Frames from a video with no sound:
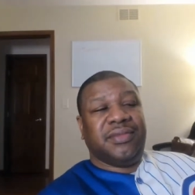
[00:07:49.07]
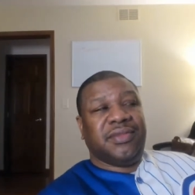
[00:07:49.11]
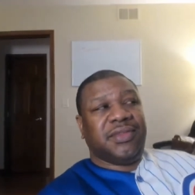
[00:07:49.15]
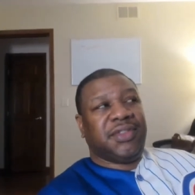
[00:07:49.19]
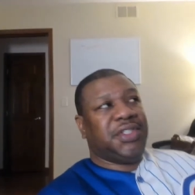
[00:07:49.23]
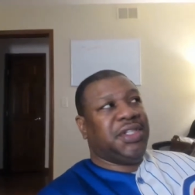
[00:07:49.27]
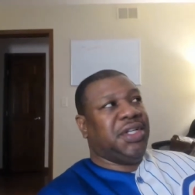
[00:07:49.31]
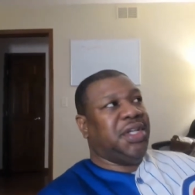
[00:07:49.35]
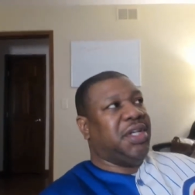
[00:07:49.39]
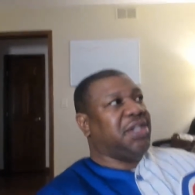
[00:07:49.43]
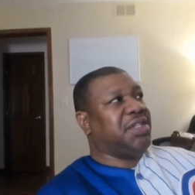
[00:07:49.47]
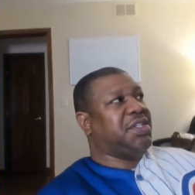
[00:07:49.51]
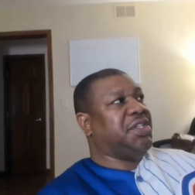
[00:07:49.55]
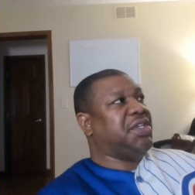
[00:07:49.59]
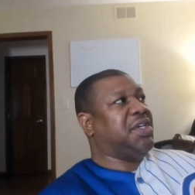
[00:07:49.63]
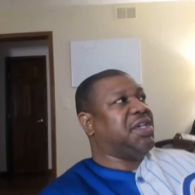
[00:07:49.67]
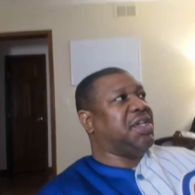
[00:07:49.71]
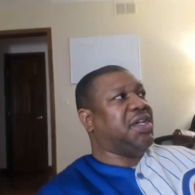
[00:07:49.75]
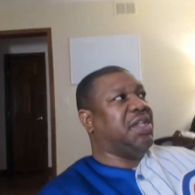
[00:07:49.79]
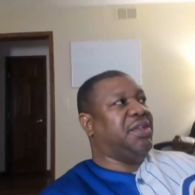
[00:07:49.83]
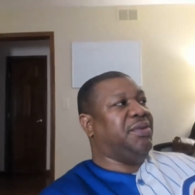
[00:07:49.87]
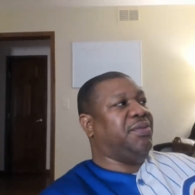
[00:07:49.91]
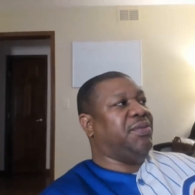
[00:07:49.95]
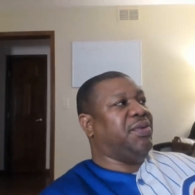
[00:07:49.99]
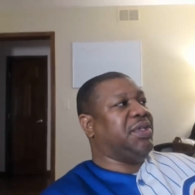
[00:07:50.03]
She had took
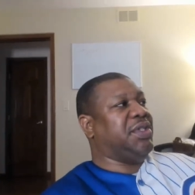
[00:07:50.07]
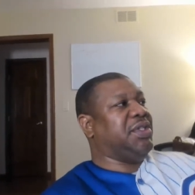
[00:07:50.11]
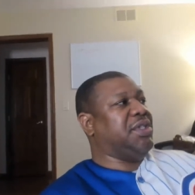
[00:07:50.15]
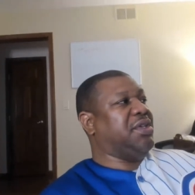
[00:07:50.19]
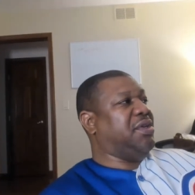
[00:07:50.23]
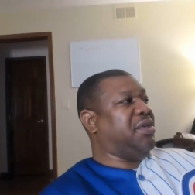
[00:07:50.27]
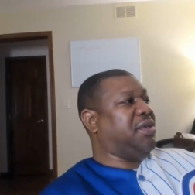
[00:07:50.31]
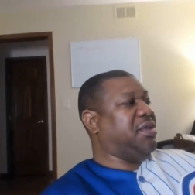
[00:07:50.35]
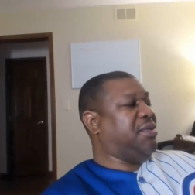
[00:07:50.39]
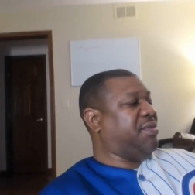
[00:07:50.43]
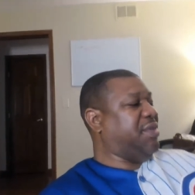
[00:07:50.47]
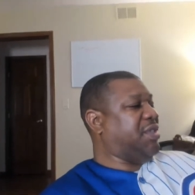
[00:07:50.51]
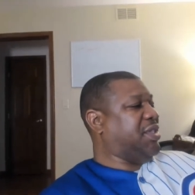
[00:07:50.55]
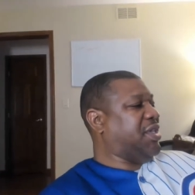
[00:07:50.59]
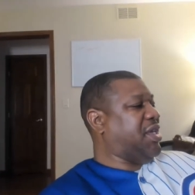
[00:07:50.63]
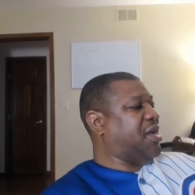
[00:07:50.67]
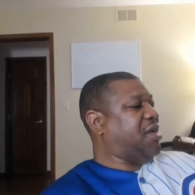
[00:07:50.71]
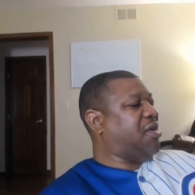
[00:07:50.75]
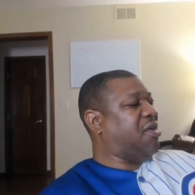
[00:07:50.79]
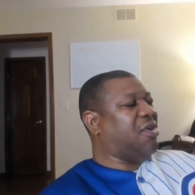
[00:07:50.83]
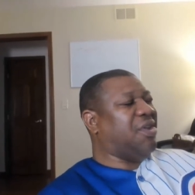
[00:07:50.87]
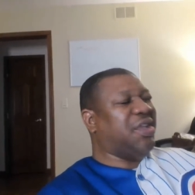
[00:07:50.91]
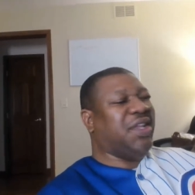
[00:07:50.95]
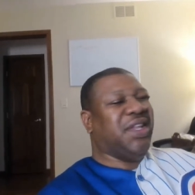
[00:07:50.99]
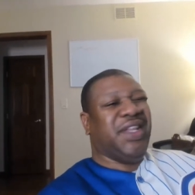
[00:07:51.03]
what uh, what they
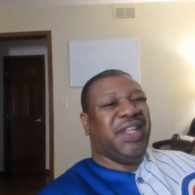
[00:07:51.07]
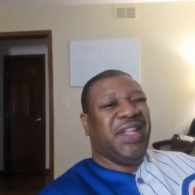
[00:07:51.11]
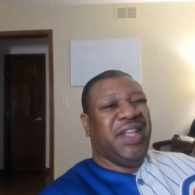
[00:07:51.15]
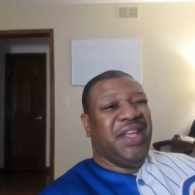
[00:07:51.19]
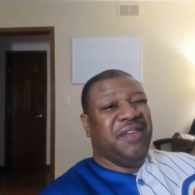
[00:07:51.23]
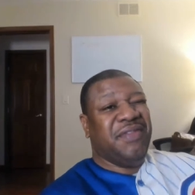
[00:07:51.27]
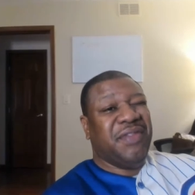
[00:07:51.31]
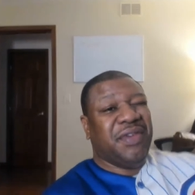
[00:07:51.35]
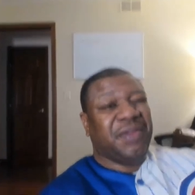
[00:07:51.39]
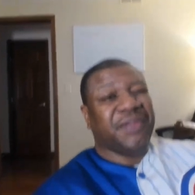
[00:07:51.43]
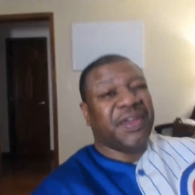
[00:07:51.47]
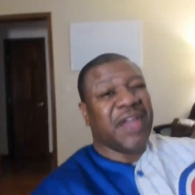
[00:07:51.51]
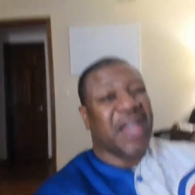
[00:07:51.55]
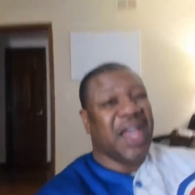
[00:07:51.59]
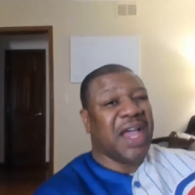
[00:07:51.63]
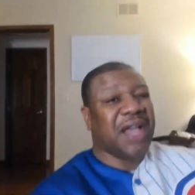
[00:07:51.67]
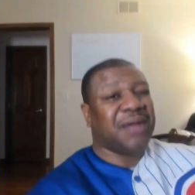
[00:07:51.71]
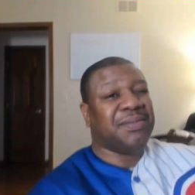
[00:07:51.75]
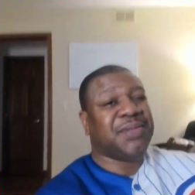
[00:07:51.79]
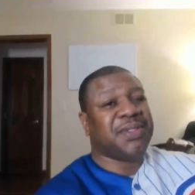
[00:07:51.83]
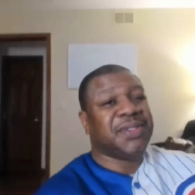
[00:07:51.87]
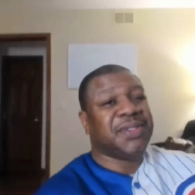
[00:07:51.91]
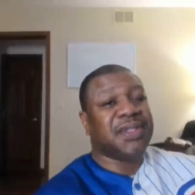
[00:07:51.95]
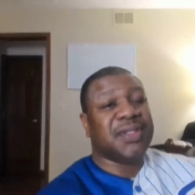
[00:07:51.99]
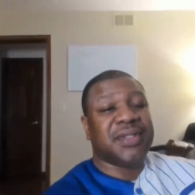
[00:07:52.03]
call a leave of
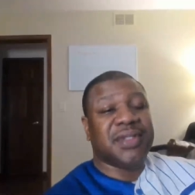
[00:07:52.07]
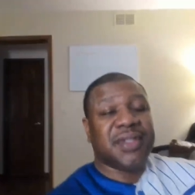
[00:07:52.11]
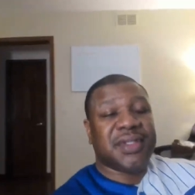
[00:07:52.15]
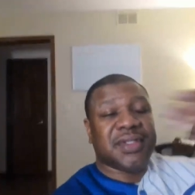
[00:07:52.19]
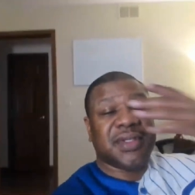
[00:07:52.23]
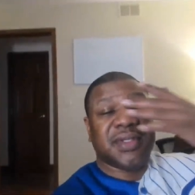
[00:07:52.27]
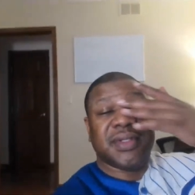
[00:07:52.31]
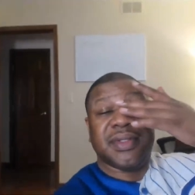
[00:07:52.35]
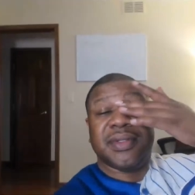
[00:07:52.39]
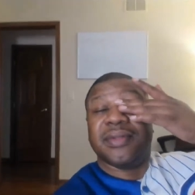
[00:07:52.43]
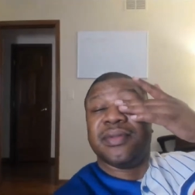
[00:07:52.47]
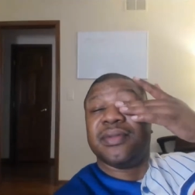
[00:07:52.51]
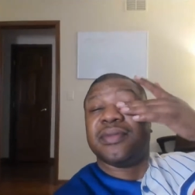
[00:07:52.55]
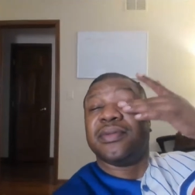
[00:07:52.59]
absence.